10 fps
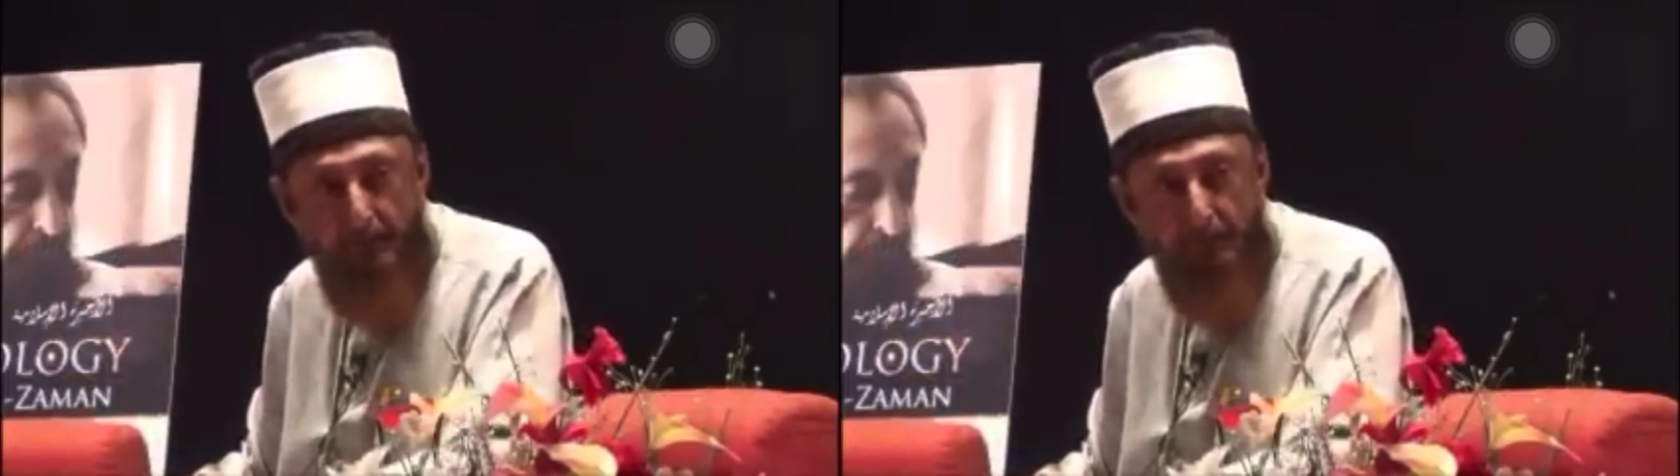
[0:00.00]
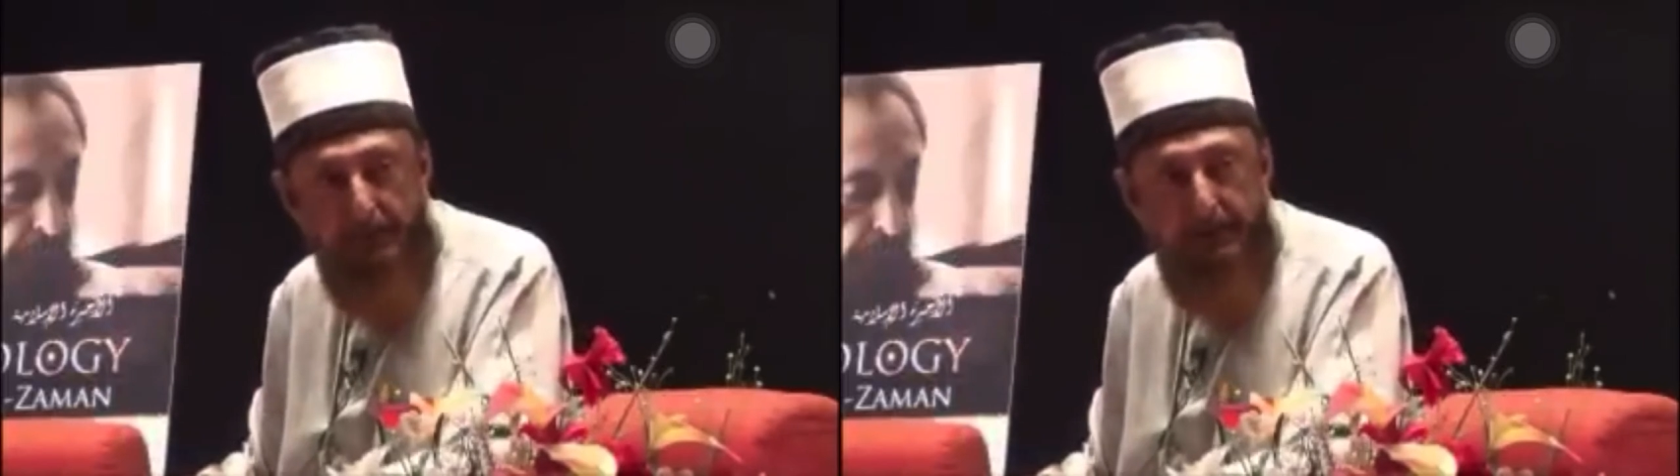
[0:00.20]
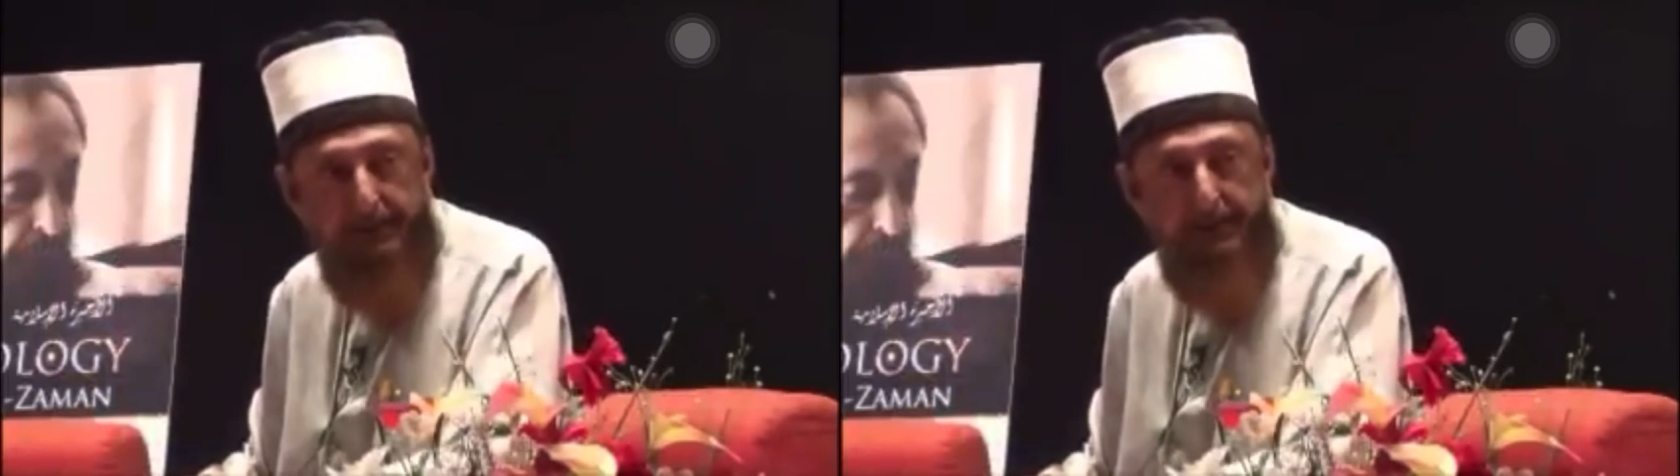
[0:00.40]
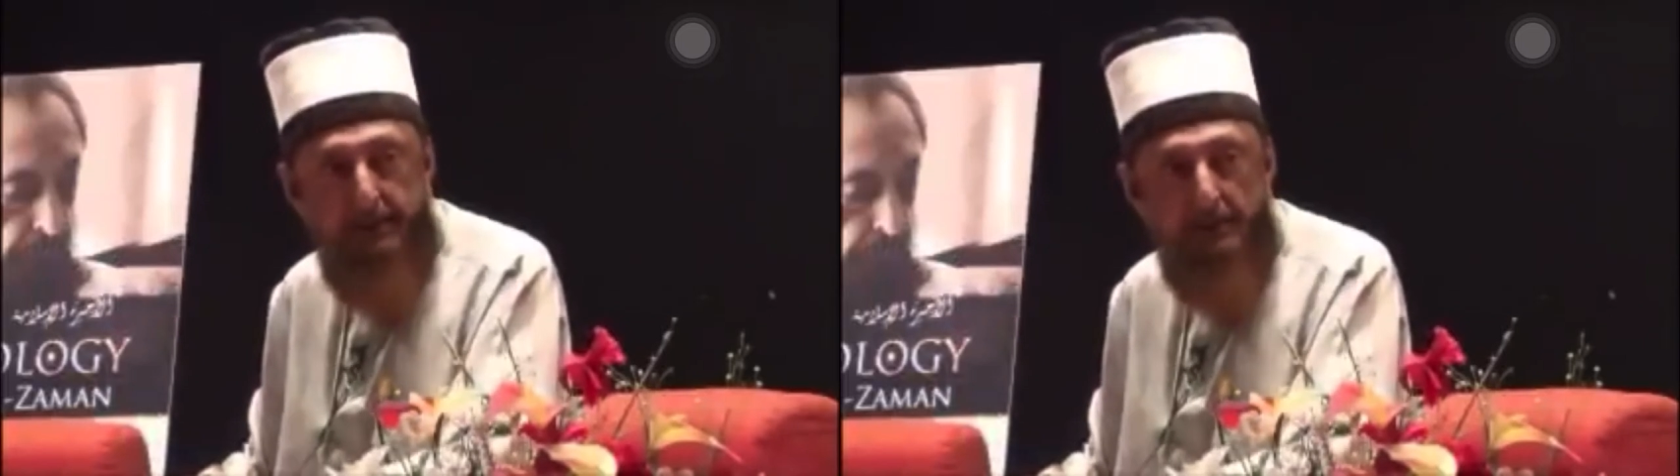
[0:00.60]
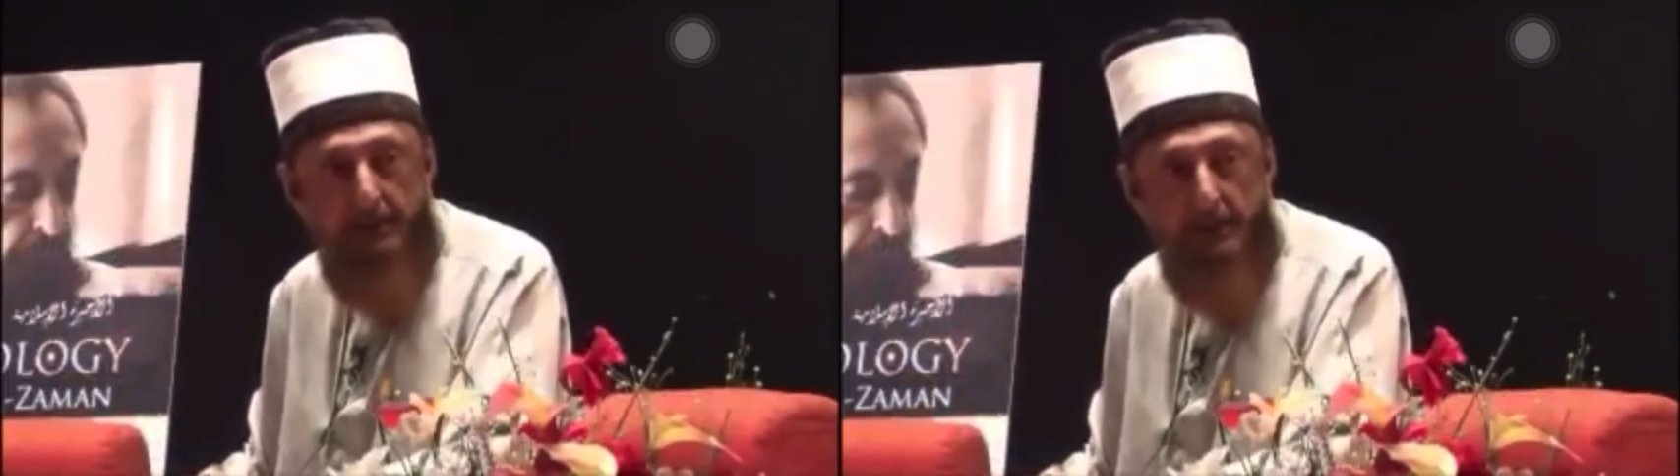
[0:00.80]

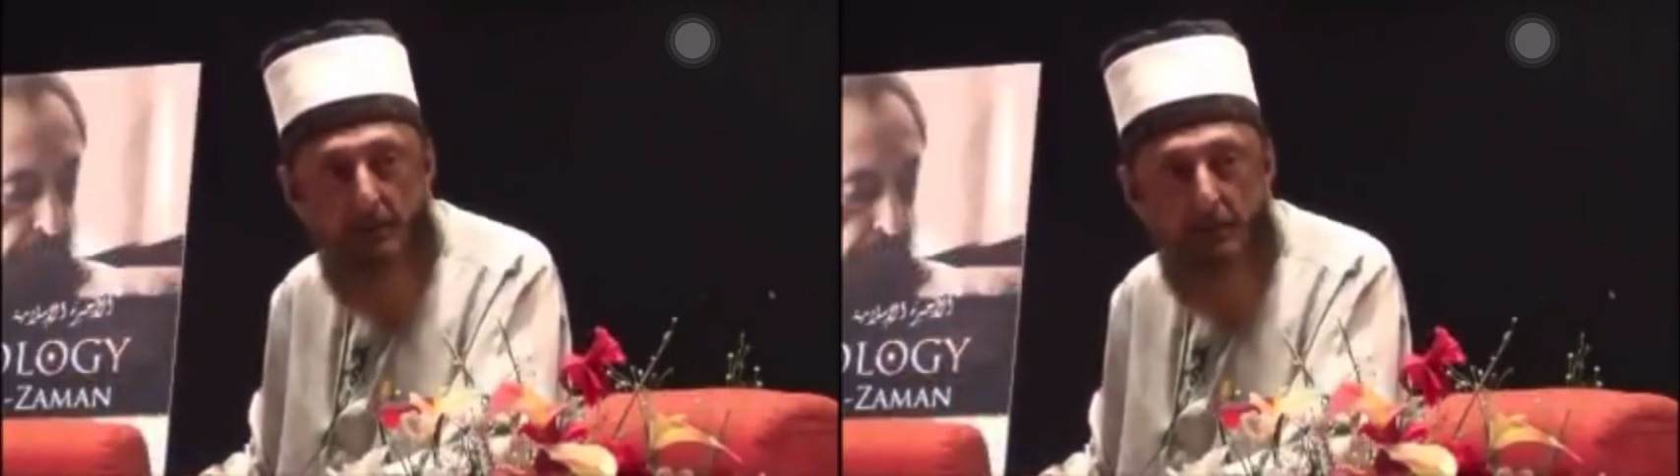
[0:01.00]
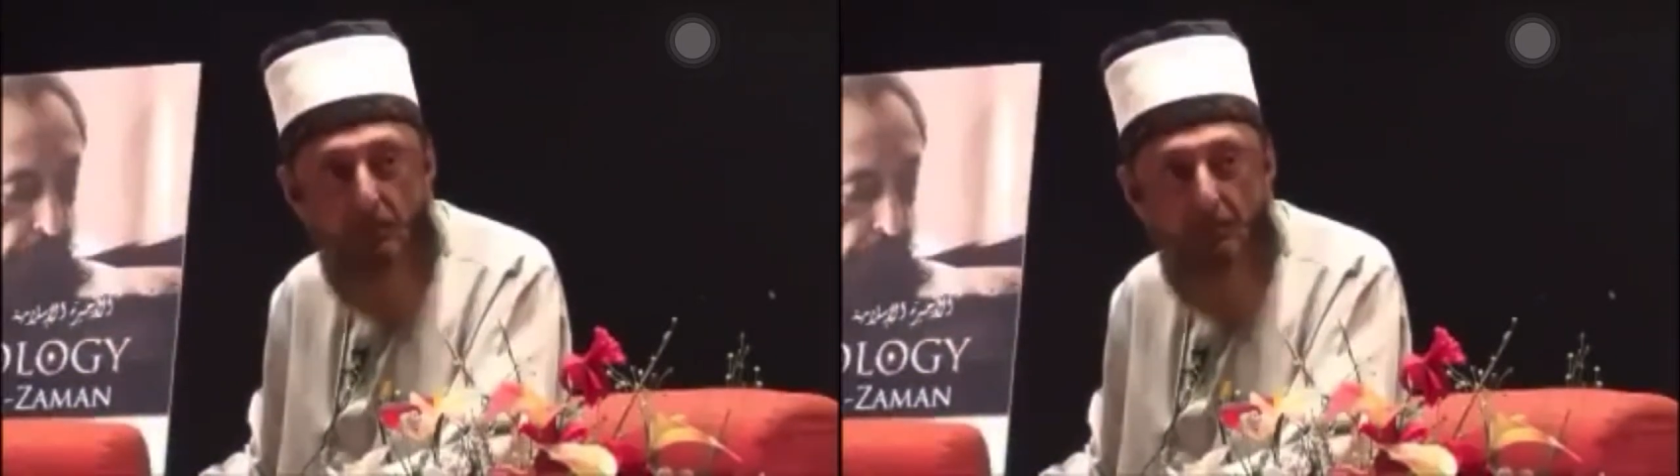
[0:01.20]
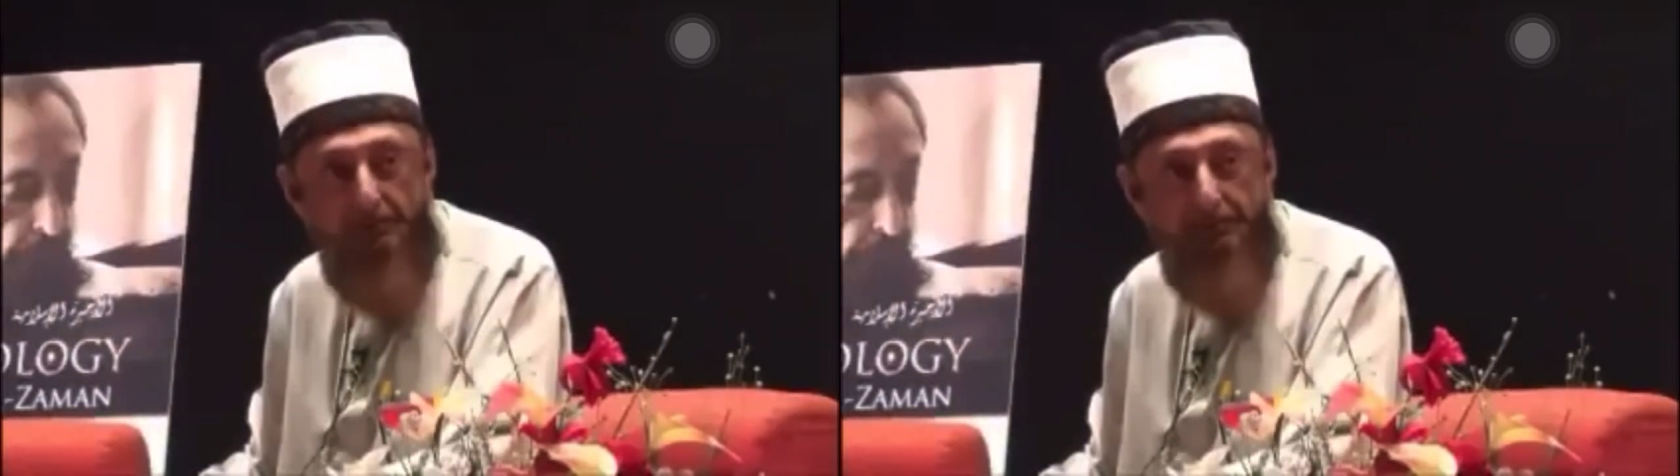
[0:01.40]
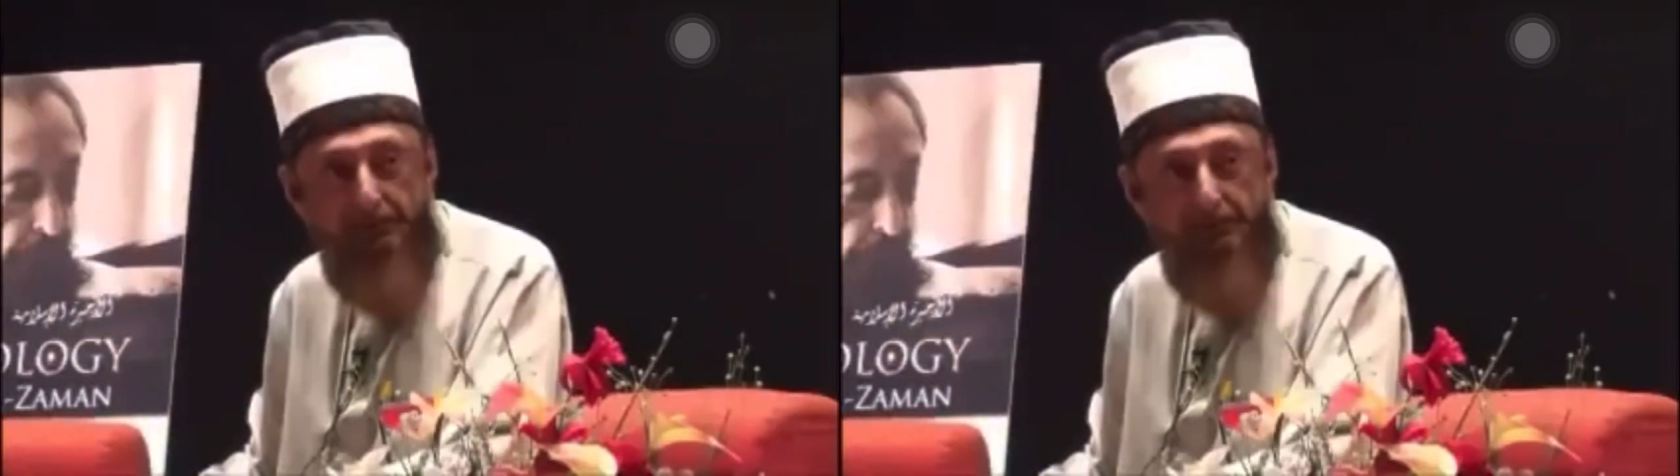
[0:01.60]
Read your book.